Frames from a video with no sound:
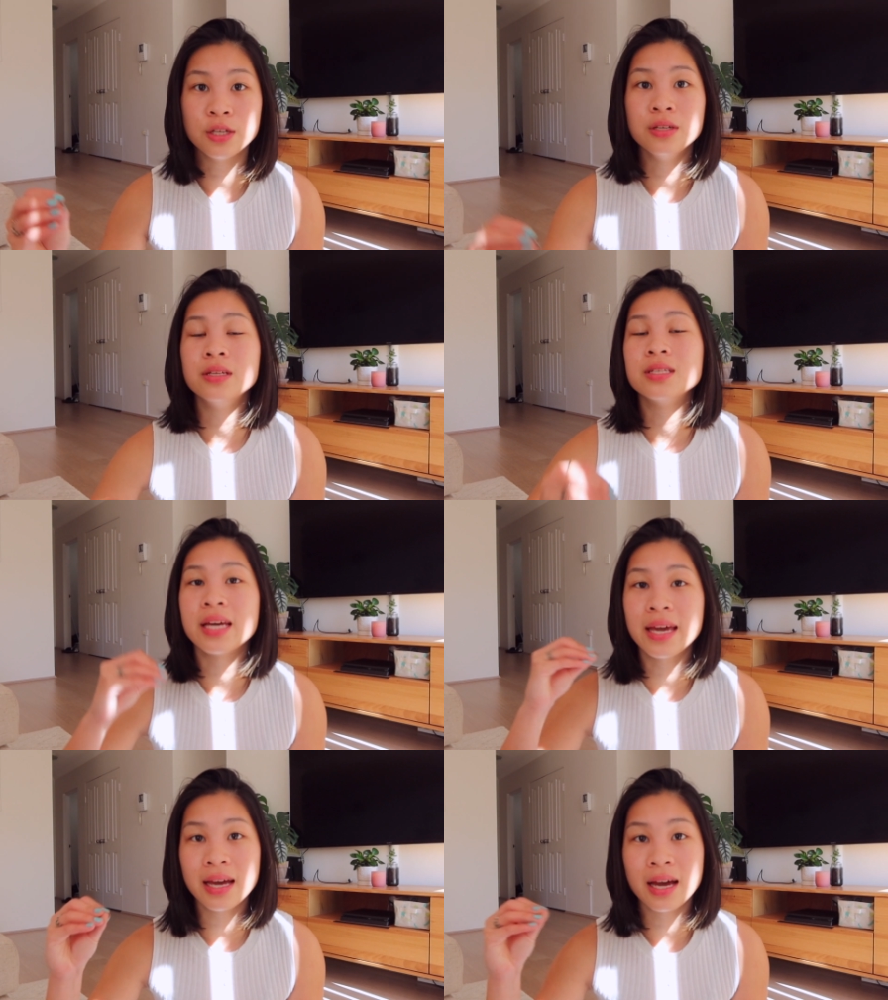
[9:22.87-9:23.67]
You need to
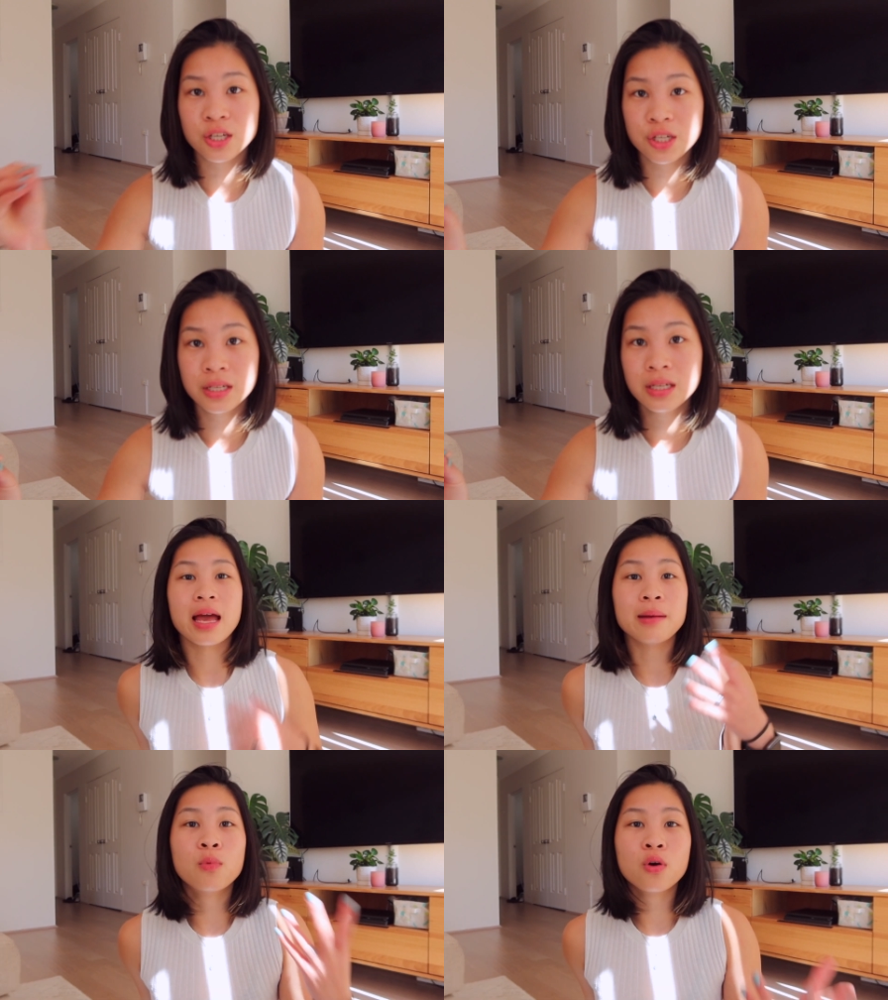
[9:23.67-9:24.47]
take action,
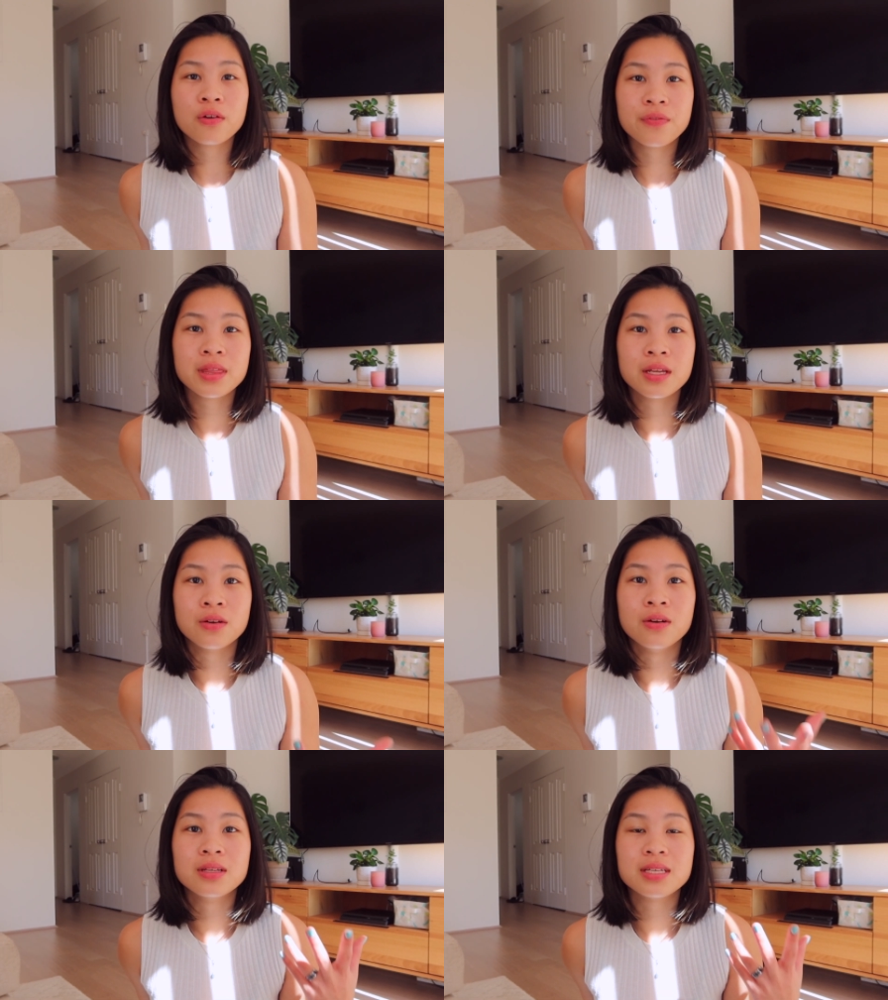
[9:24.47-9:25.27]
and more often than
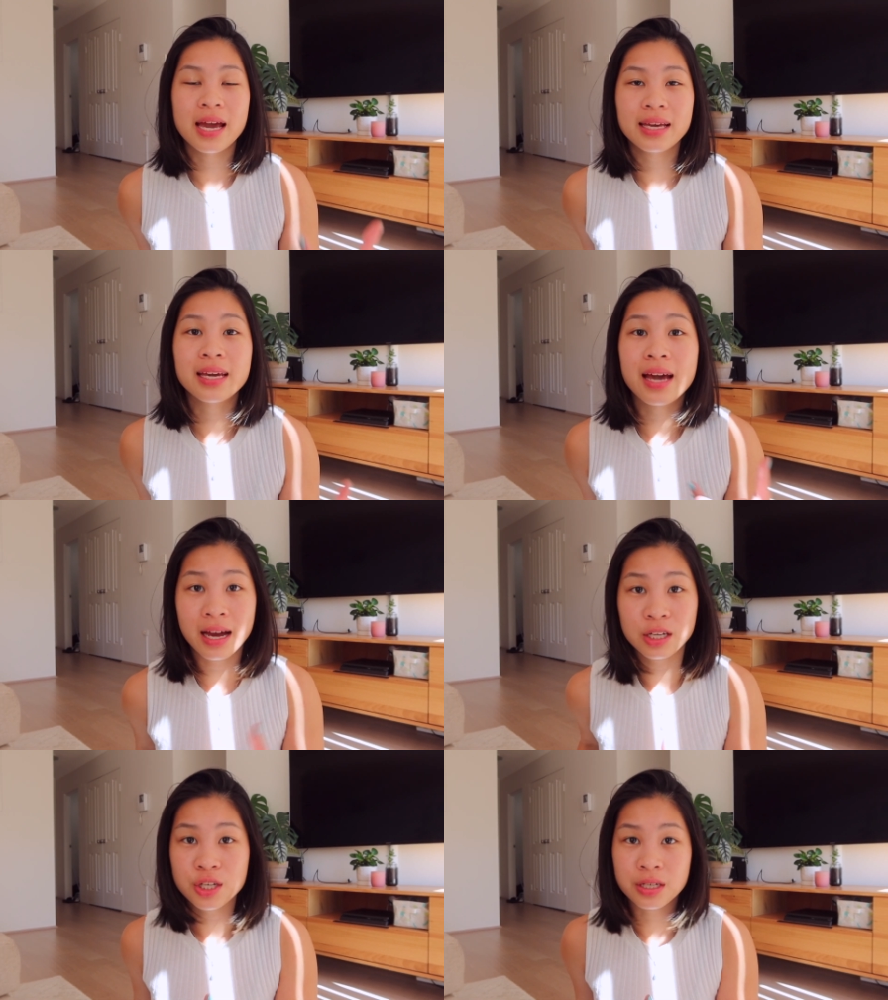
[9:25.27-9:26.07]
not, taking
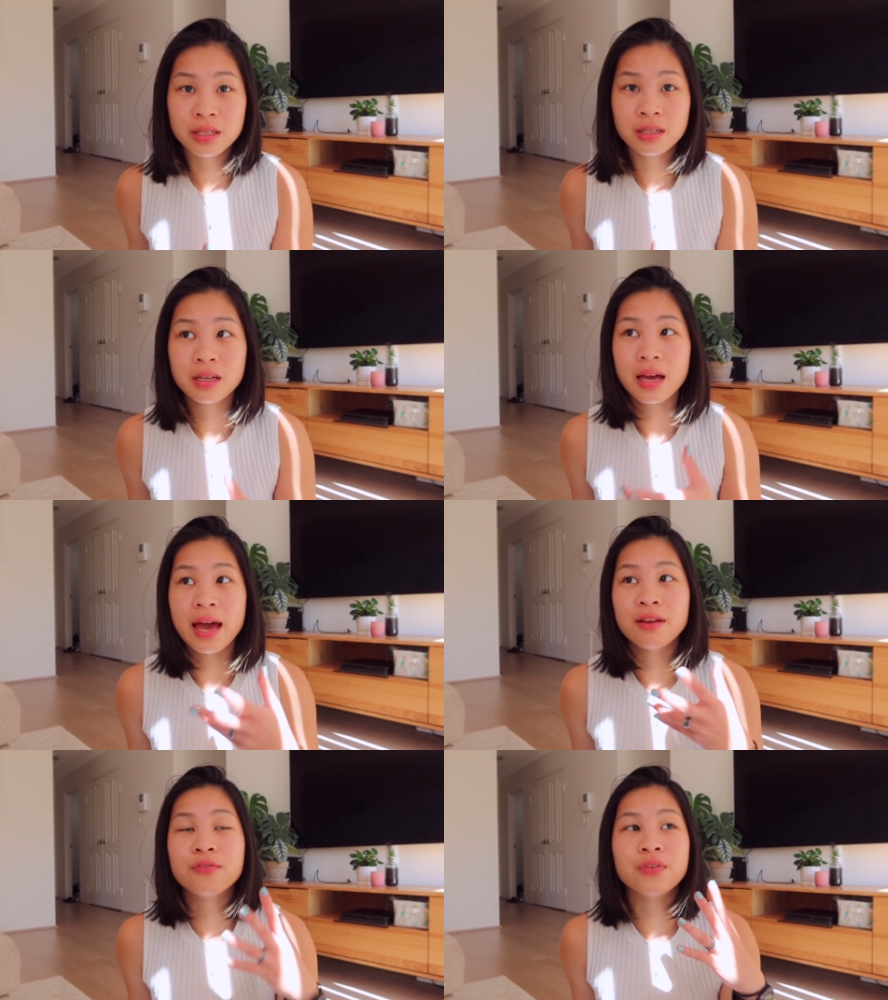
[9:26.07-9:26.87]
action
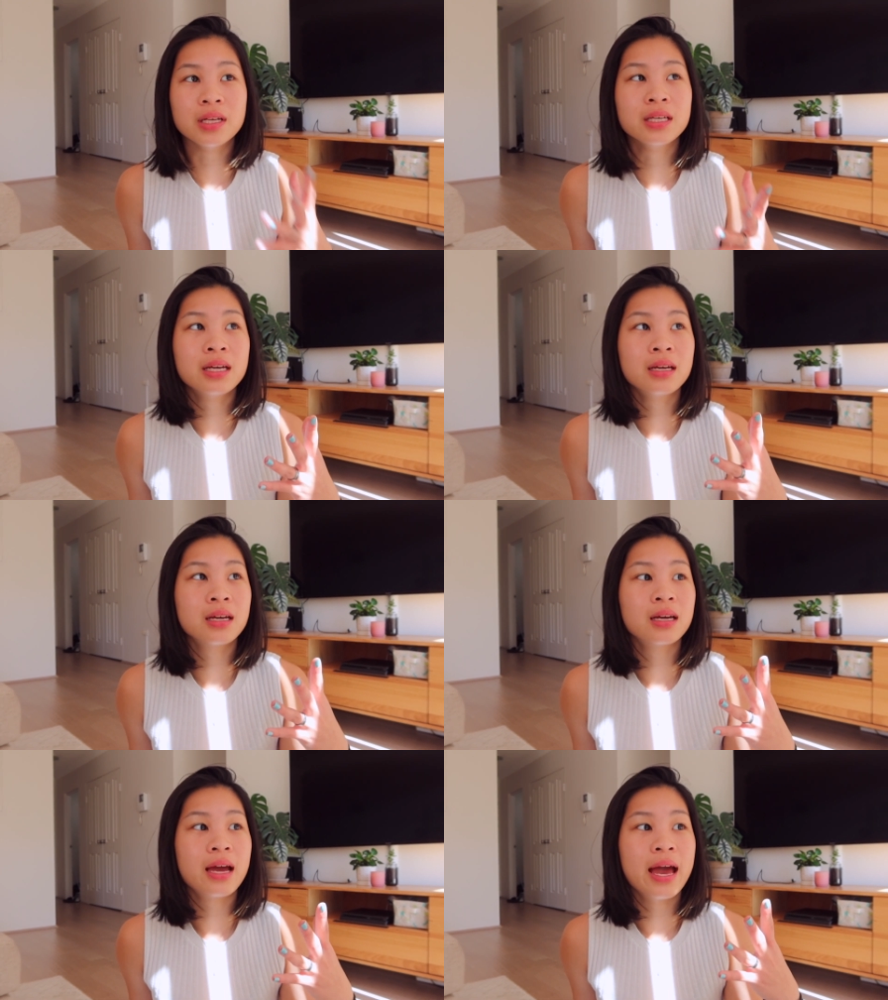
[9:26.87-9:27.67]
and
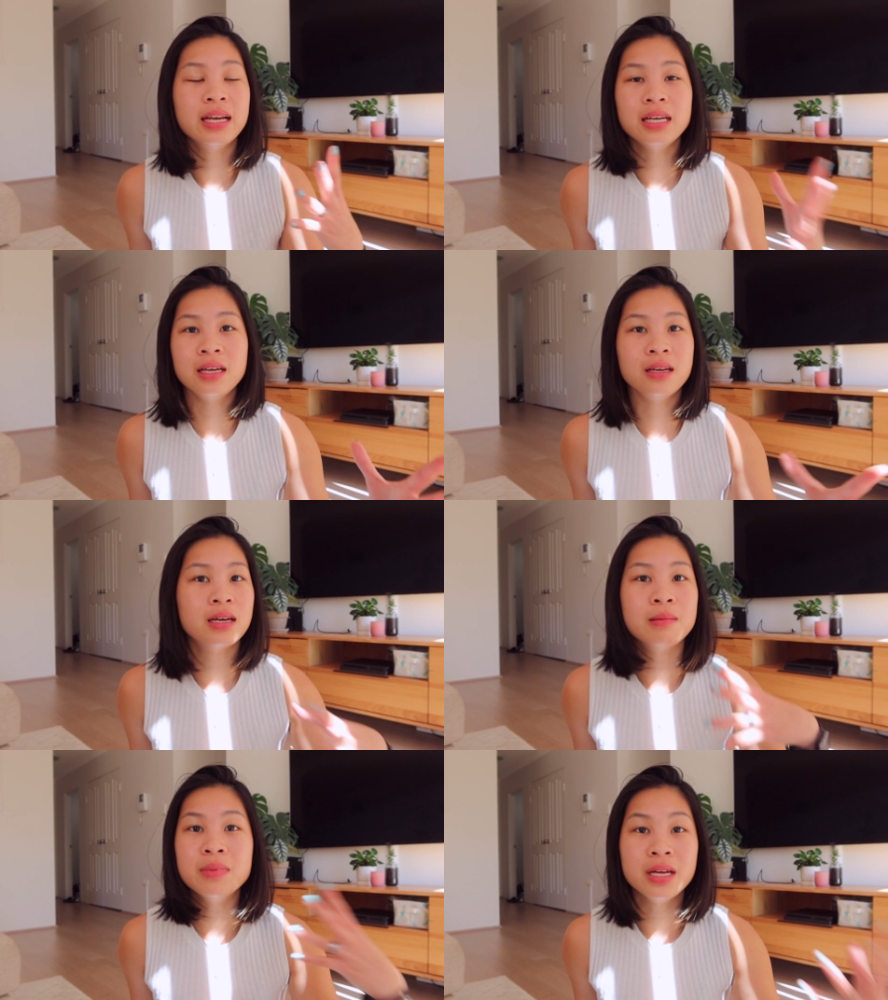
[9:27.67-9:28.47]
feeling
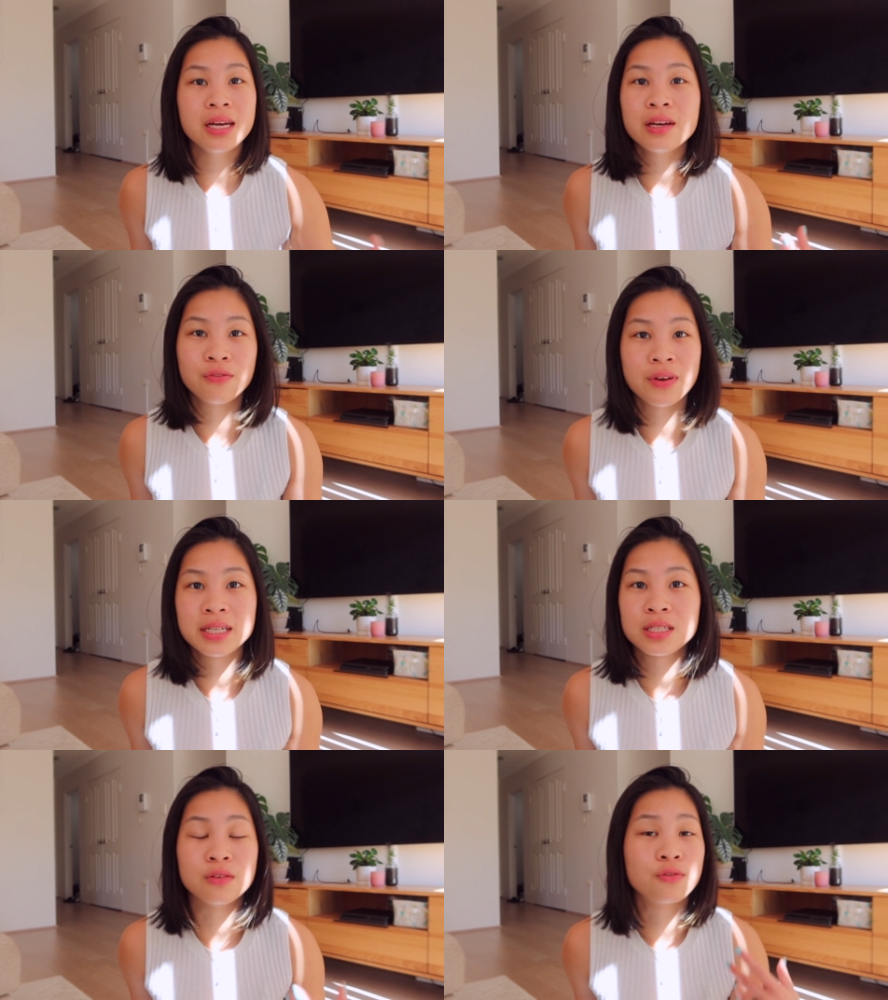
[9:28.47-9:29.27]
any immediate
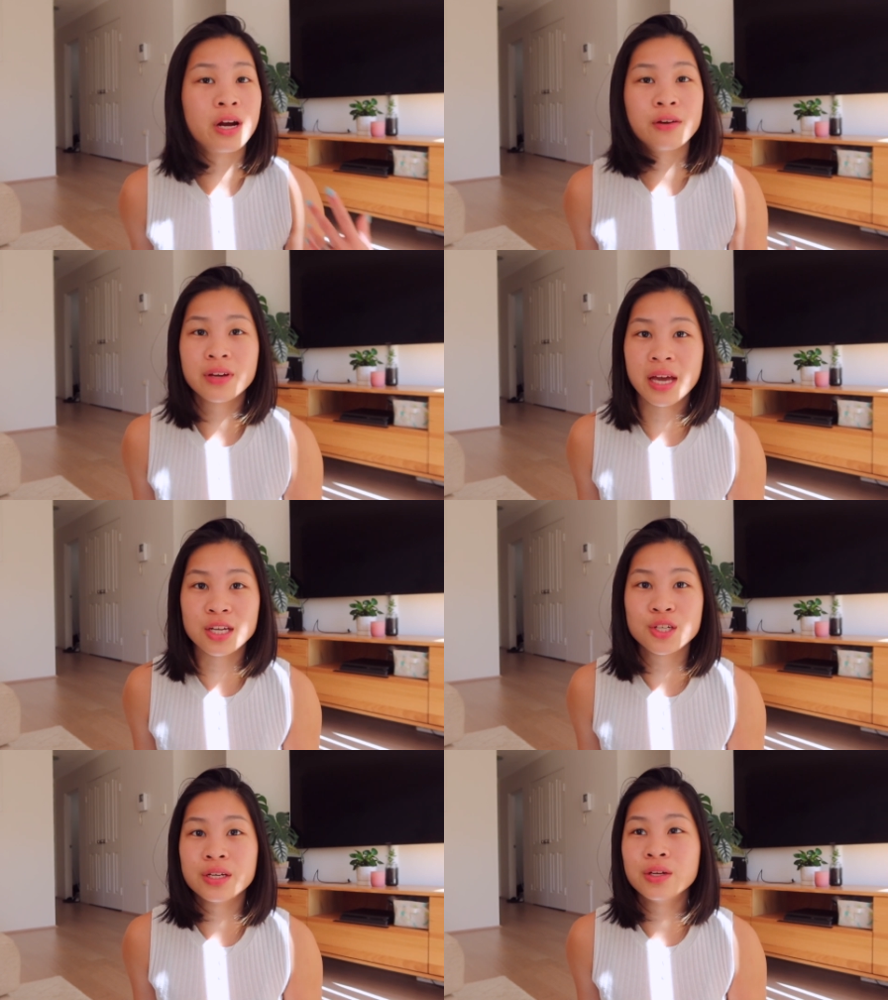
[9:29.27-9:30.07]
effects of
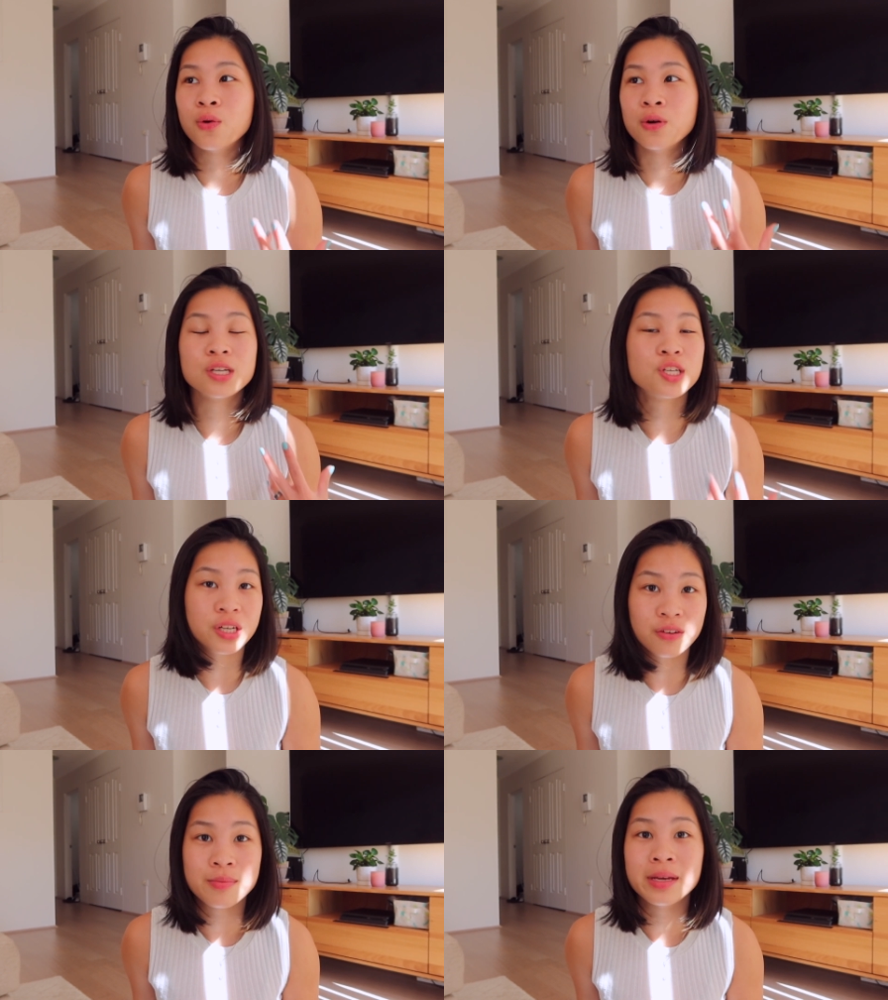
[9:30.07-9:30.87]
gratification or
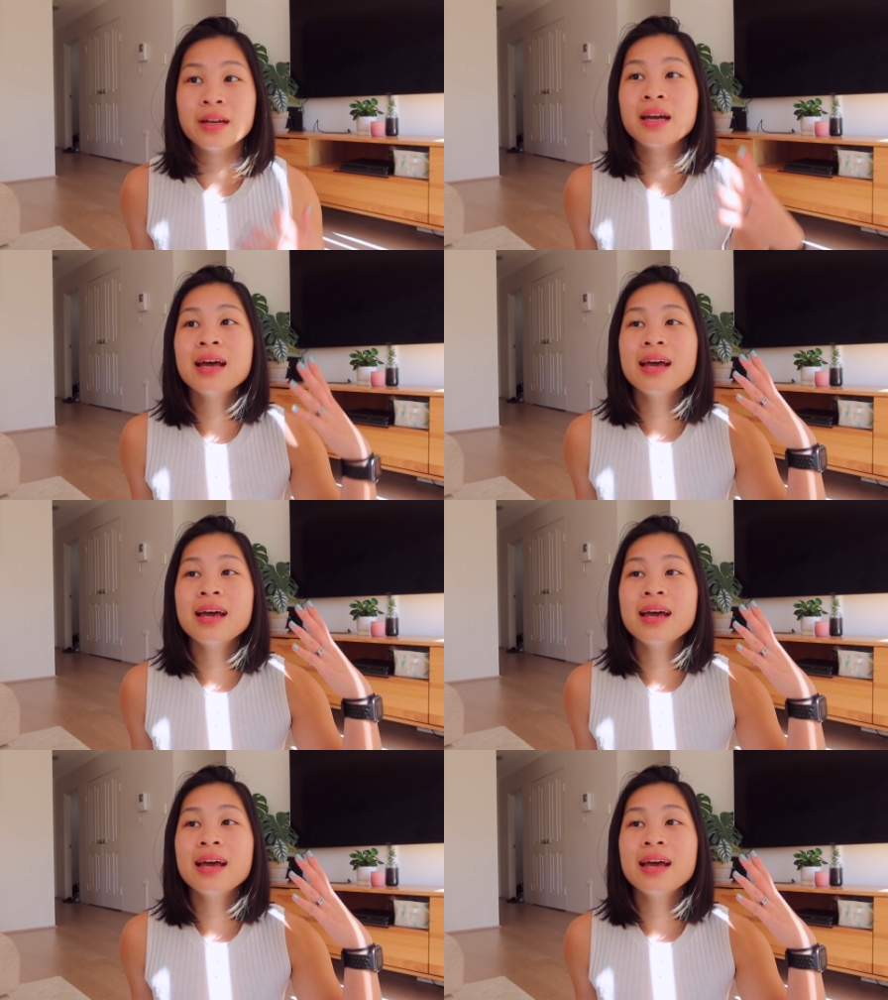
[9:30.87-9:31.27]
achievement